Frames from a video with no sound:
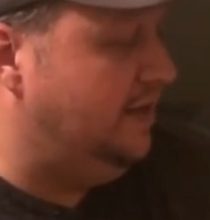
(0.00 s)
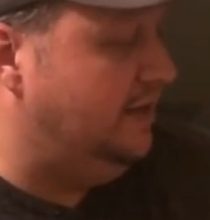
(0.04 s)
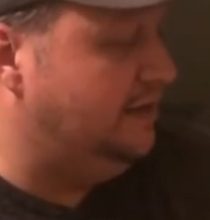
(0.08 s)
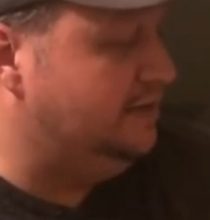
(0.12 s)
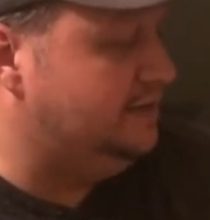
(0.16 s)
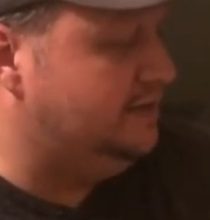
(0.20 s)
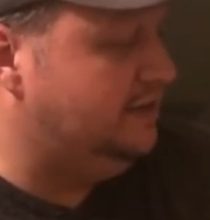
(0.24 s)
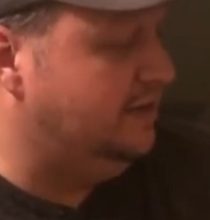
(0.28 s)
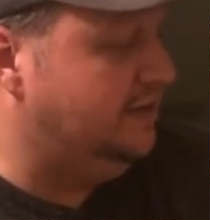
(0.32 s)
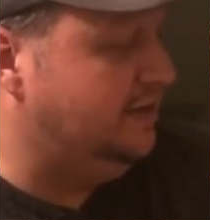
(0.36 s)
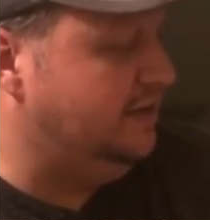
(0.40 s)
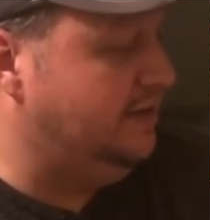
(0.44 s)

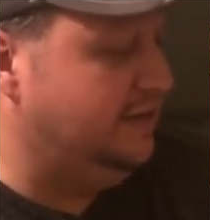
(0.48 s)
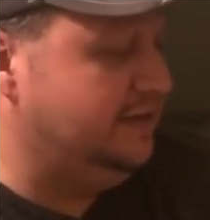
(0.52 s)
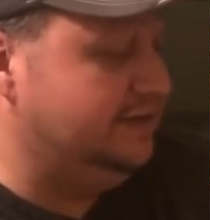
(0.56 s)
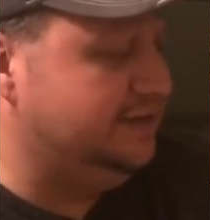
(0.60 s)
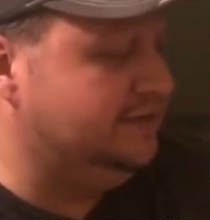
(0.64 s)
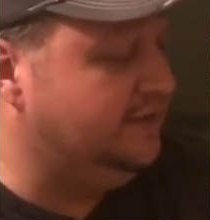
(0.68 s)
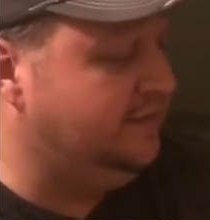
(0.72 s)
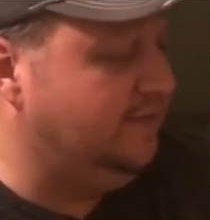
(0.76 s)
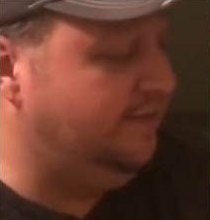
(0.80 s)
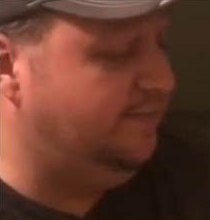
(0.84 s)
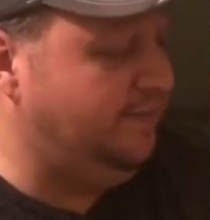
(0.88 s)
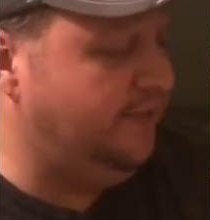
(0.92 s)
son
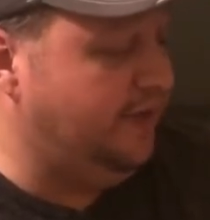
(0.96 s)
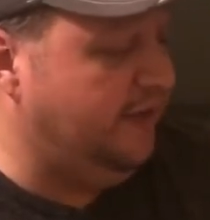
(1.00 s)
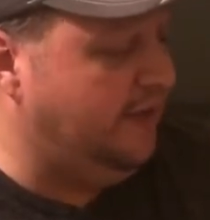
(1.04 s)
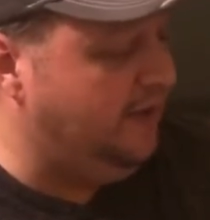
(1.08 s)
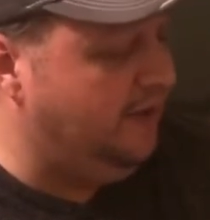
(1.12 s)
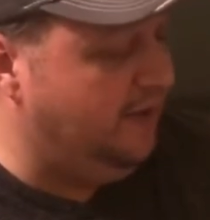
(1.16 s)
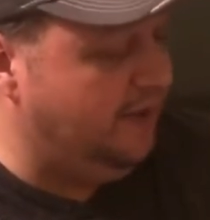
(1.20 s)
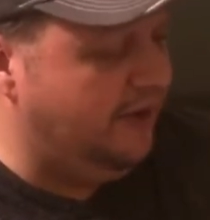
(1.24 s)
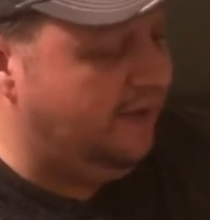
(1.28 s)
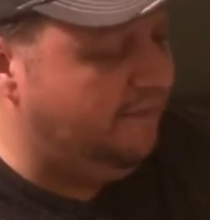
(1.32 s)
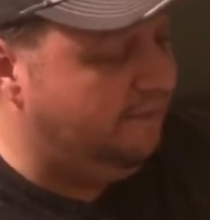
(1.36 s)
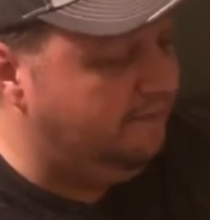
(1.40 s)
is
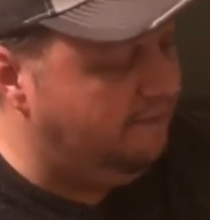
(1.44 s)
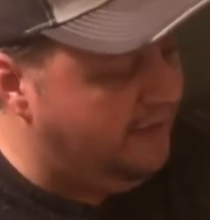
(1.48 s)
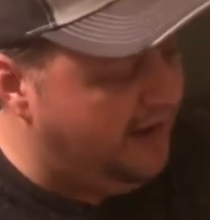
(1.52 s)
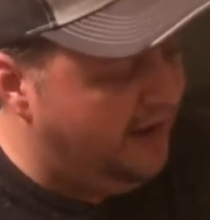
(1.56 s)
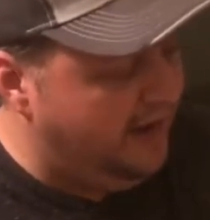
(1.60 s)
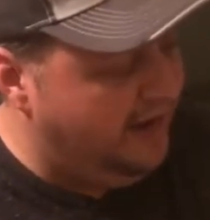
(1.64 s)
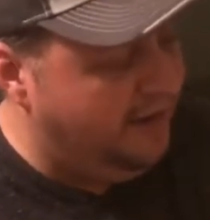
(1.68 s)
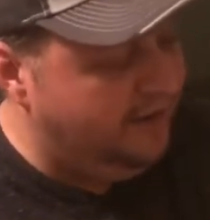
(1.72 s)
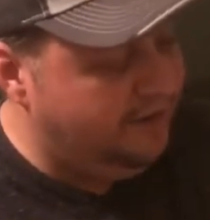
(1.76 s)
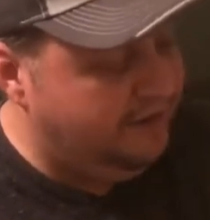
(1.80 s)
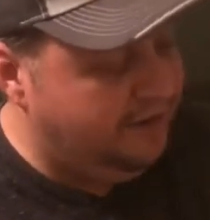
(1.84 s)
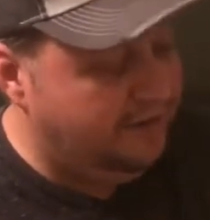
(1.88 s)

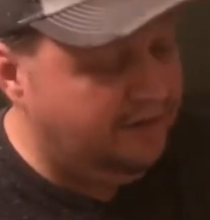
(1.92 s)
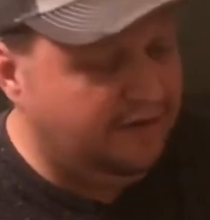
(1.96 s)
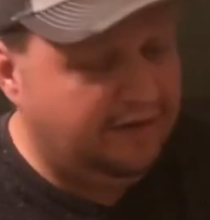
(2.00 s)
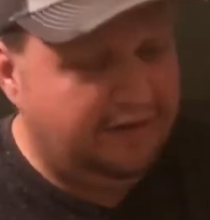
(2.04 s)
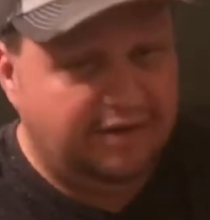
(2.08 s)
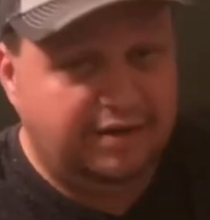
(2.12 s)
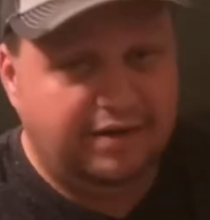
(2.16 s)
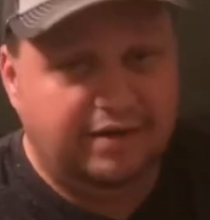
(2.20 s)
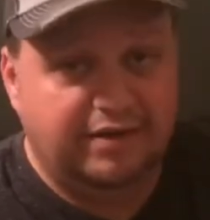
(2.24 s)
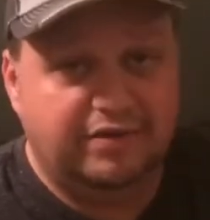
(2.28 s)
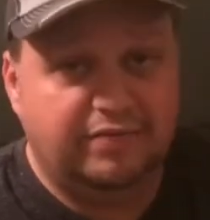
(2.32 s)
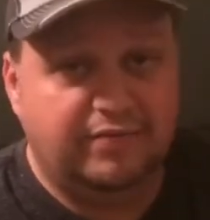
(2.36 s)
amazing
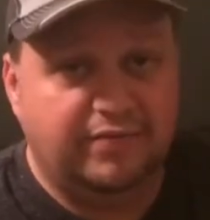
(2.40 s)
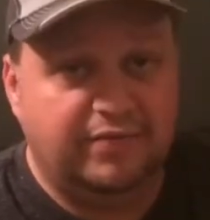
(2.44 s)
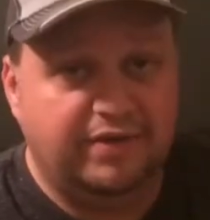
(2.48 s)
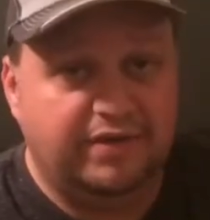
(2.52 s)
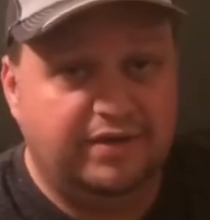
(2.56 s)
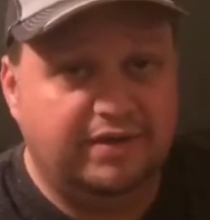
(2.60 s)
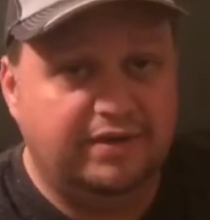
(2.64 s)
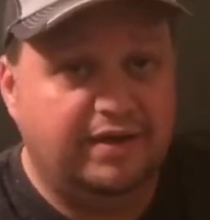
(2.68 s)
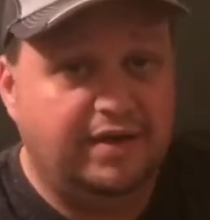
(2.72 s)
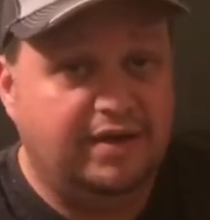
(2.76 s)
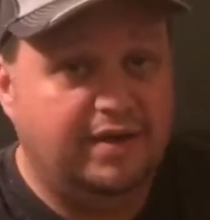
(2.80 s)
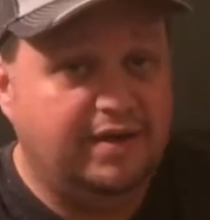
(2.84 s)
in this
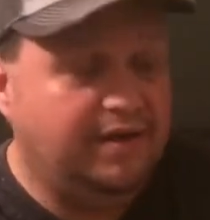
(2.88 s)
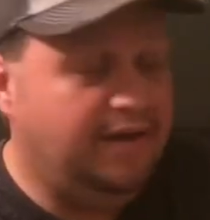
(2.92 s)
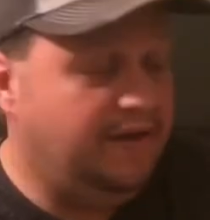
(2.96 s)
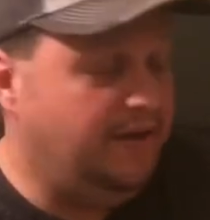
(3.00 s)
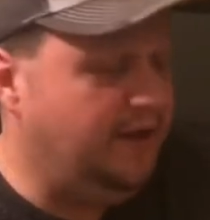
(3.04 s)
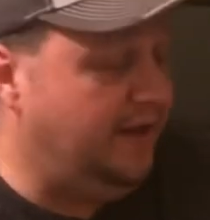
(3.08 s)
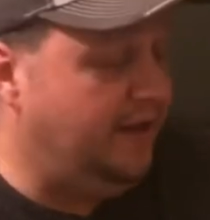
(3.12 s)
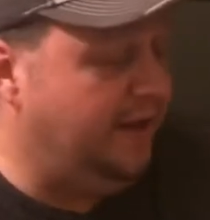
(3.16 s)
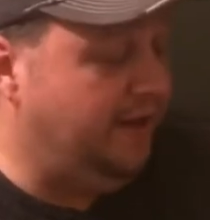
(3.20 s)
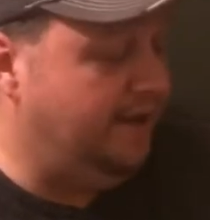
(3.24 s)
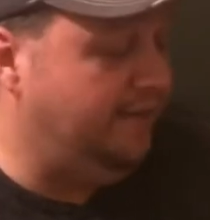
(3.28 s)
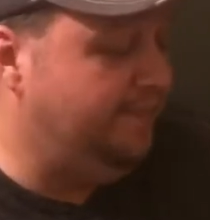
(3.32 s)
one.
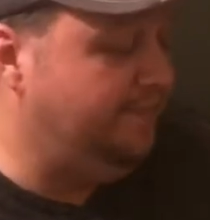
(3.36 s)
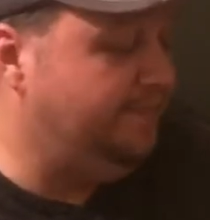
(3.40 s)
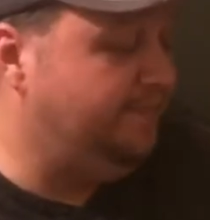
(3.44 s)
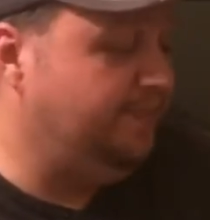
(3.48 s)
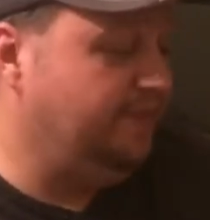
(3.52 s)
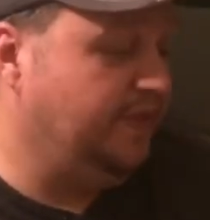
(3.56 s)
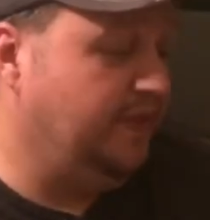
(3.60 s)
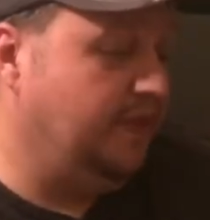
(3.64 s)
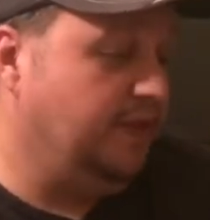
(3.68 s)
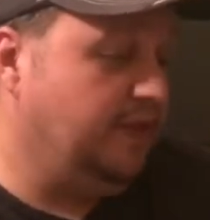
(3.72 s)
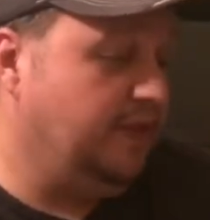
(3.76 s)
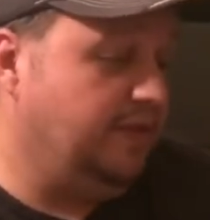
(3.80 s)

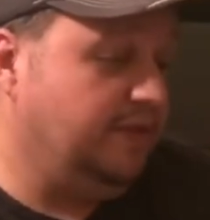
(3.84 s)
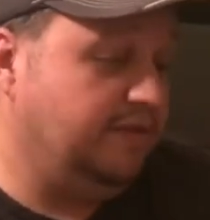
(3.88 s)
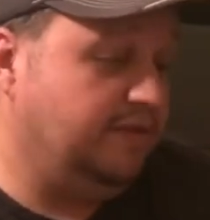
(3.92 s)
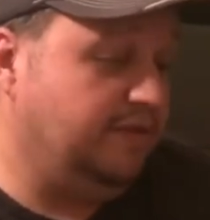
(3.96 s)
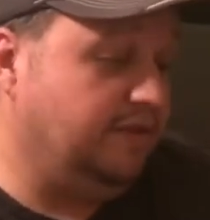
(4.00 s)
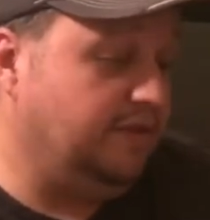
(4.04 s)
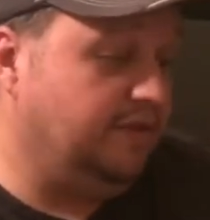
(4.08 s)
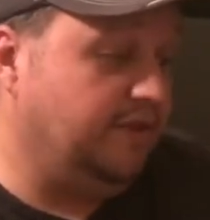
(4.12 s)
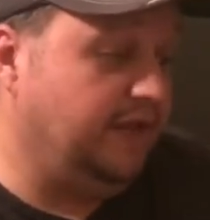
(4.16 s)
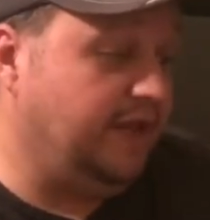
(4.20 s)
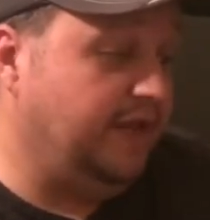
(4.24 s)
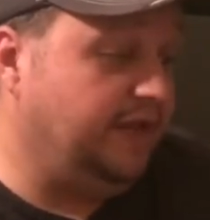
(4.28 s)

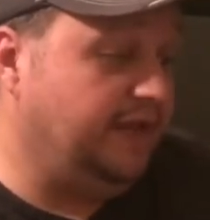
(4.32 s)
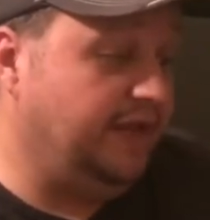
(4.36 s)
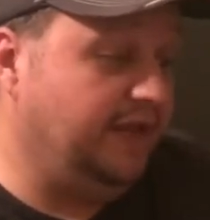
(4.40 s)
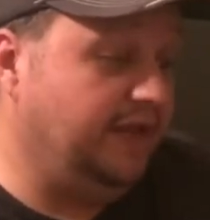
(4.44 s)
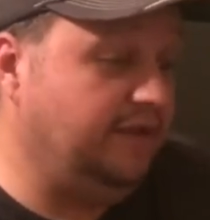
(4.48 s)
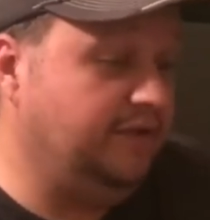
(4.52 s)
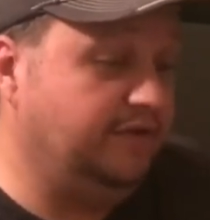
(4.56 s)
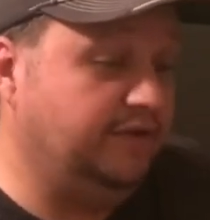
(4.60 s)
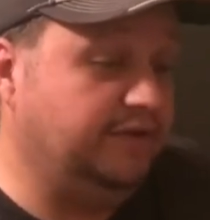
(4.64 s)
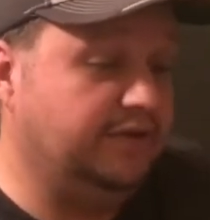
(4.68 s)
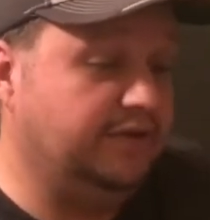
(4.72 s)
So again,